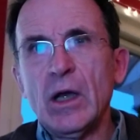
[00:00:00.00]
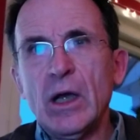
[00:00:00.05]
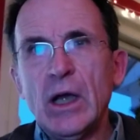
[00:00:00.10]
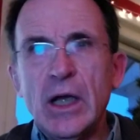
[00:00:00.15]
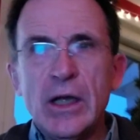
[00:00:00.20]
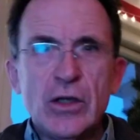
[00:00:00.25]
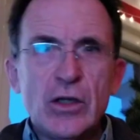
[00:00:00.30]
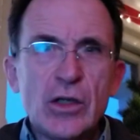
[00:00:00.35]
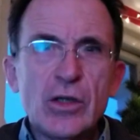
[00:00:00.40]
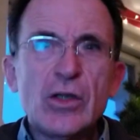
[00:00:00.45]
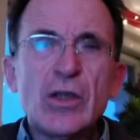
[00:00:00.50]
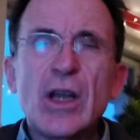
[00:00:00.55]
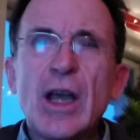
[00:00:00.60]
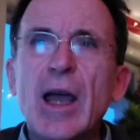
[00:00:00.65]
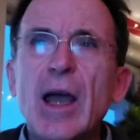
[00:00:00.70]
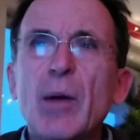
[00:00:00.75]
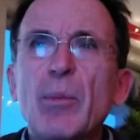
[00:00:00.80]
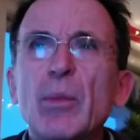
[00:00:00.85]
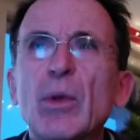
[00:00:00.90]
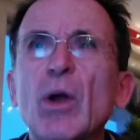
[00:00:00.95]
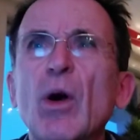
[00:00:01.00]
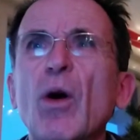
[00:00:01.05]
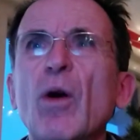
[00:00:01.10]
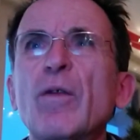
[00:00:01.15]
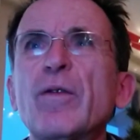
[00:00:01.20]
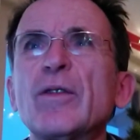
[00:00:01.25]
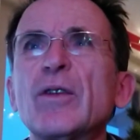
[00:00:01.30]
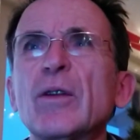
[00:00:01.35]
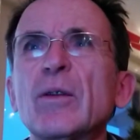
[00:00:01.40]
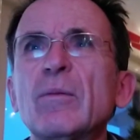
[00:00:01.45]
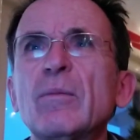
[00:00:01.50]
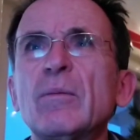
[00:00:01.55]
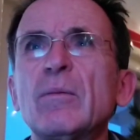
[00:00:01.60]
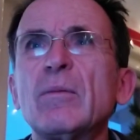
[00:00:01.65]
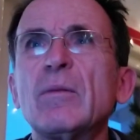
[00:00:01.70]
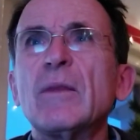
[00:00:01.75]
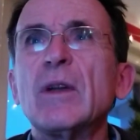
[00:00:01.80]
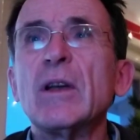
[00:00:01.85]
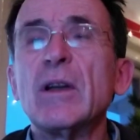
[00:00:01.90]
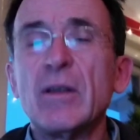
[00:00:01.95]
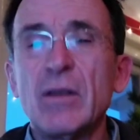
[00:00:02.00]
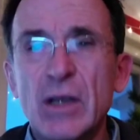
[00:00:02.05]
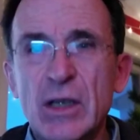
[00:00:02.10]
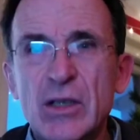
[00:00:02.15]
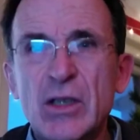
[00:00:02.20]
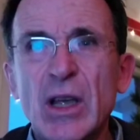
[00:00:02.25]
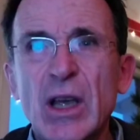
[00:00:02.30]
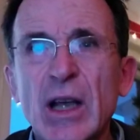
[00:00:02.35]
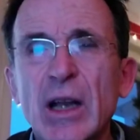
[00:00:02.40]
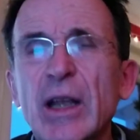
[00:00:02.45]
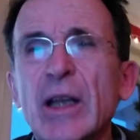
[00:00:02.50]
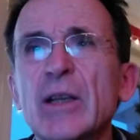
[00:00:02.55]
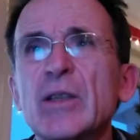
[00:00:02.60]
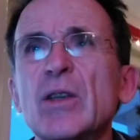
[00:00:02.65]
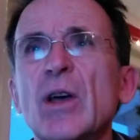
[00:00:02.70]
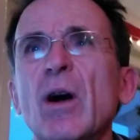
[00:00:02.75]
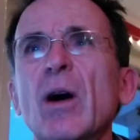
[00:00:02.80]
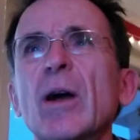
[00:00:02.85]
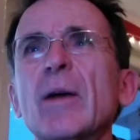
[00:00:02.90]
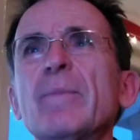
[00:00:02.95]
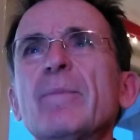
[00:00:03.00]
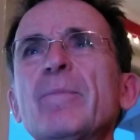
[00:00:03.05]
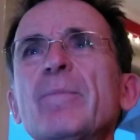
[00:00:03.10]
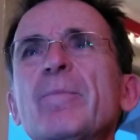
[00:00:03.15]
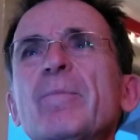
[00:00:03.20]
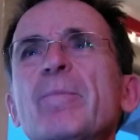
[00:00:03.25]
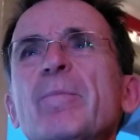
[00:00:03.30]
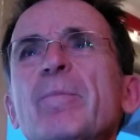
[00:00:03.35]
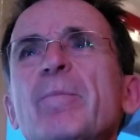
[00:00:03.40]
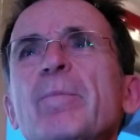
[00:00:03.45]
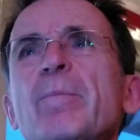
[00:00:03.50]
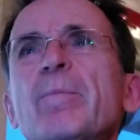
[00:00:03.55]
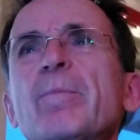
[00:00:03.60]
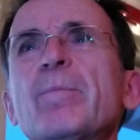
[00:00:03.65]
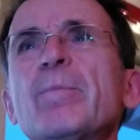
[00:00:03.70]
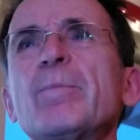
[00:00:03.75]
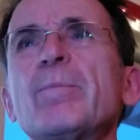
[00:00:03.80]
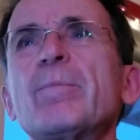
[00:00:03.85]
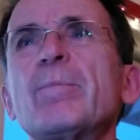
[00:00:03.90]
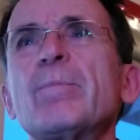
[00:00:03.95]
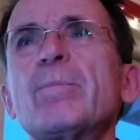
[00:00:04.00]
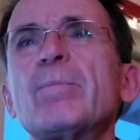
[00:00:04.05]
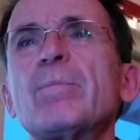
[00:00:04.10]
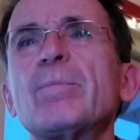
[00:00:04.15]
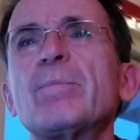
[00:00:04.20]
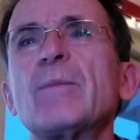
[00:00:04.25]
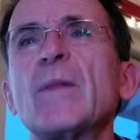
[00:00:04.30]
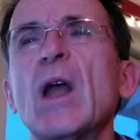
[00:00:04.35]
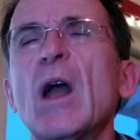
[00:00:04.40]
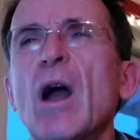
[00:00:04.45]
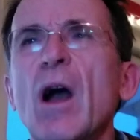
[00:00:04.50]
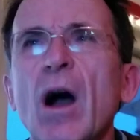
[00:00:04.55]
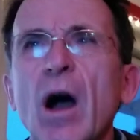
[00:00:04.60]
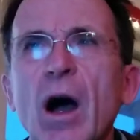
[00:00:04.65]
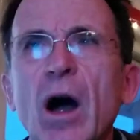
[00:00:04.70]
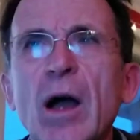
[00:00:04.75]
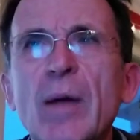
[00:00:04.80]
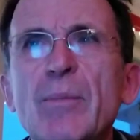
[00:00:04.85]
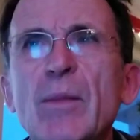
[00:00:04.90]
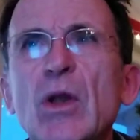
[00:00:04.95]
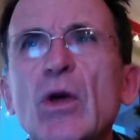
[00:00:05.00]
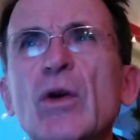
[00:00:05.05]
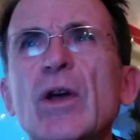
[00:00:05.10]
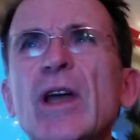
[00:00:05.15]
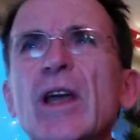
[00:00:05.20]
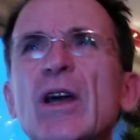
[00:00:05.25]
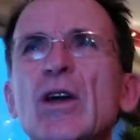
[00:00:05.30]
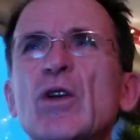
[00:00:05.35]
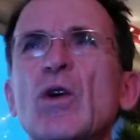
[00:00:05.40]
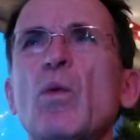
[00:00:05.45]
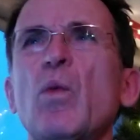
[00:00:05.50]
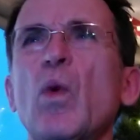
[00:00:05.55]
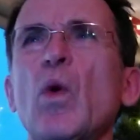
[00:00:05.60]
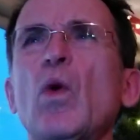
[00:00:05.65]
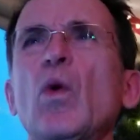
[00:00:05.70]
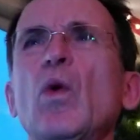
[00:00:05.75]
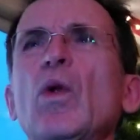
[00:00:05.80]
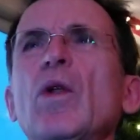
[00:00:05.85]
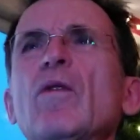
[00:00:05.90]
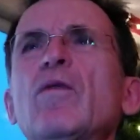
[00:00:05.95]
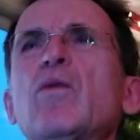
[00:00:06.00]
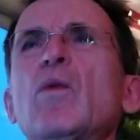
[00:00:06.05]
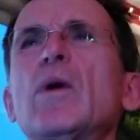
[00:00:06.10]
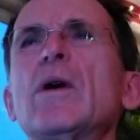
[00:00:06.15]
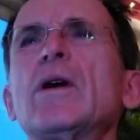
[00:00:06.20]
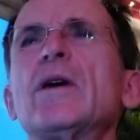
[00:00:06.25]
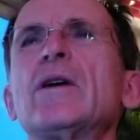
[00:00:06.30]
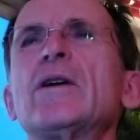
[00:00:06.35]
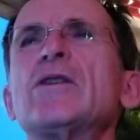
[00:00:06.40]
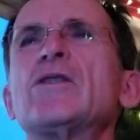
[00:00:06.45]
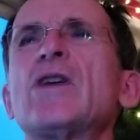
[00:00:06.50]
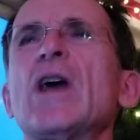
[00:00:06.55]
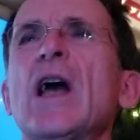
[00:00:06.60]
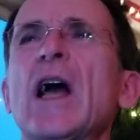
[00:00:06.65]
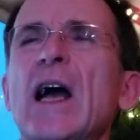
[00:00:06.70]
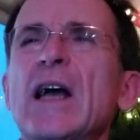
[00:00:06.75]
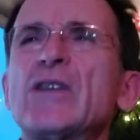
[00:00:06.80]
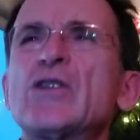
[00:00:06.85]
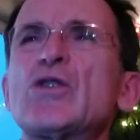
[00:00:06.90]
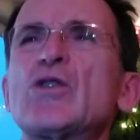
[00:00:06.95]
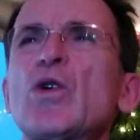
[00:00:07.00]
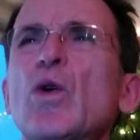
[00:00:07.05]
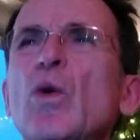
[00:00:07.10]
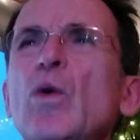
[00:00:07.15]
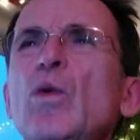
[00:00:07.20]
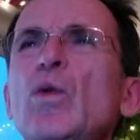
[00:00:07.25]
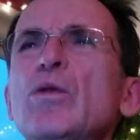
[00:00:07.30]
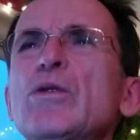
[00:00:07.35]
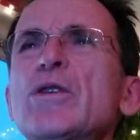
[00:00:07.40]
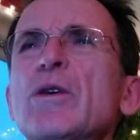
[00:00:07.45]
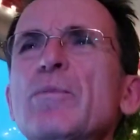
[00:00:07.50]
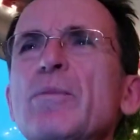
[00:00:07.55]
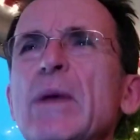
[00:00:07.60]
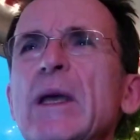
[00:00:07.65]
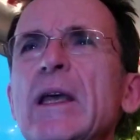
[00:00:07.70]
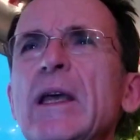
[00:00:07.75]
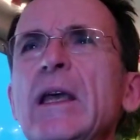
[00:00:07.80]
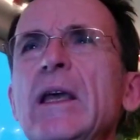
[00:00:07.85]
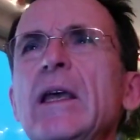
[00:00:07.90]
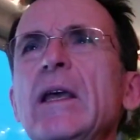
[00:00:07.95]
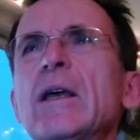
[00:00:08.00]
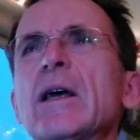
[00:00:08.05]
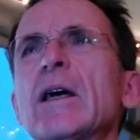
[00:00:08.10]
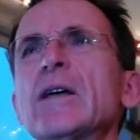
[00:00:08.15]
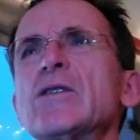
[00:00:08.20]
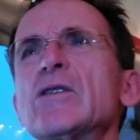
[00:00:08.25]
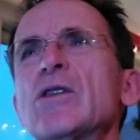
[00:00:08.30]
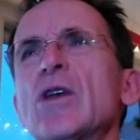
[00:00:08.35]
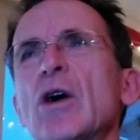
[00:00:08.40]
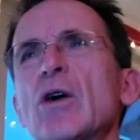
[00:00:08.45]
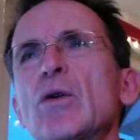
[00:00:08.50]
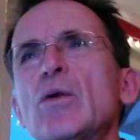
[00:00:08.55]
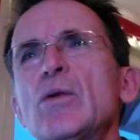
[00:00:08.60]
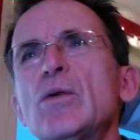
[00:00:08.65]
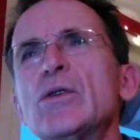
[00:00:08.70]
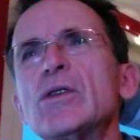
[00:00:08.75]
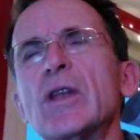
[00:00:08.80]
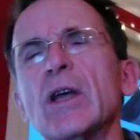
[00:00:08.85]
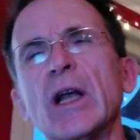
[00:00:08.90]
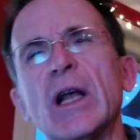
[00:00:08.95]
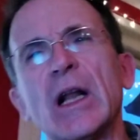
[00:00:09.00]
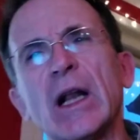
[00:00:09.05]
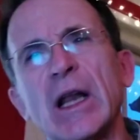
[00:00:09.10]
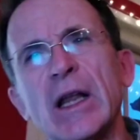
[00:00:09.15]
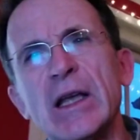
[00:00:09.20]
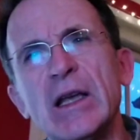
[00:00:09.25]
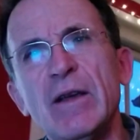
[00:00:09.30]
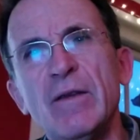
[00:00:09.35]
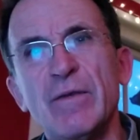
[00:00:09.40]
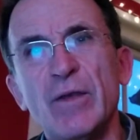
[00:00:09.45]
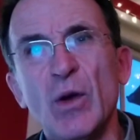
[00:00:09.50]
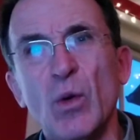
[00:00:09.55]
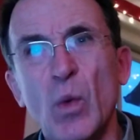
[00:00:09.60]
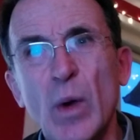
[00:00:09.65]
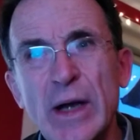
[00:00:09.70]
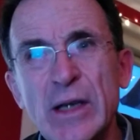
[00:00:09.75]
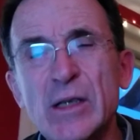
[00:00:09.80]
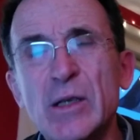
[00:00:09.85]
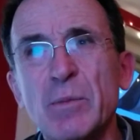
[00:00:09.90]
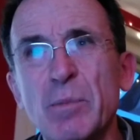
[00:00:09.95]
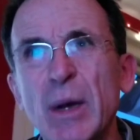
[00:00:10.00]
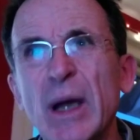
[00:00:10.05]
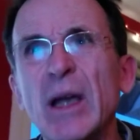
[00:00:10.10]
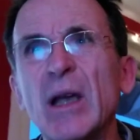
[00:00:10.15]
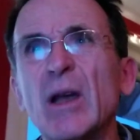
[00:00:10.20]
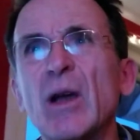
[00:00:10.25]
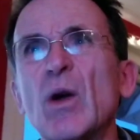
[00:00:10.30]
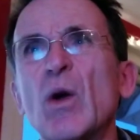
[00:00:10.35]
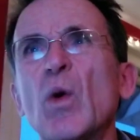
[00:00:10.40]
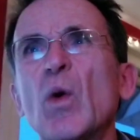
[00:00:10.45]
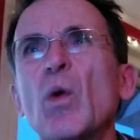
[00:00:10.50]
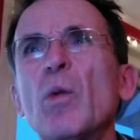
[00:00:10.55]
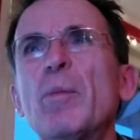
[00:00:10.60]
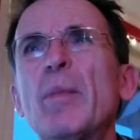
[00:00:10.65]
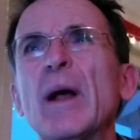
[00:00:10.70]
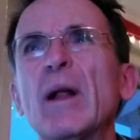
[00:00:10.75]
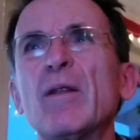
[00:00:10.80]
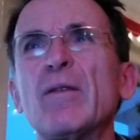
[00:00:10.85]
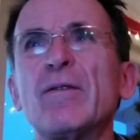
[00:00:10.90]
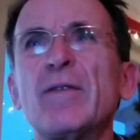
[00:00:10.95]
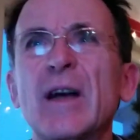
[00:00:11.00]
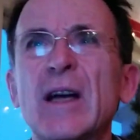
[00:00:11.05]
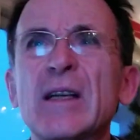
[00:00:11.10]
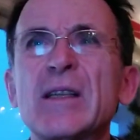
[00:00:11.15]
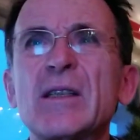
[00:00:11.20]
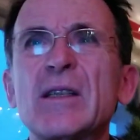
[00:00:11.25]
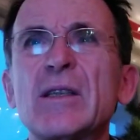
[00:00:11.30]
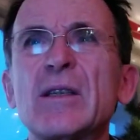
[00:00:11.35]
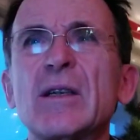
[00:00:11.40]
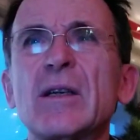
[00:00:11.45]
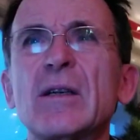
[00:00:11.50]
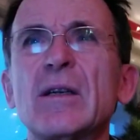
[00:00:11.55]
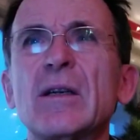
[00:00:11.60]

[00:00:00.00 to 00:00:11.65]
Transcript: It doesn't happen often, this killing time. I'm looking at a wall of words as tall to me as those that cleave the West Bank or Belfast.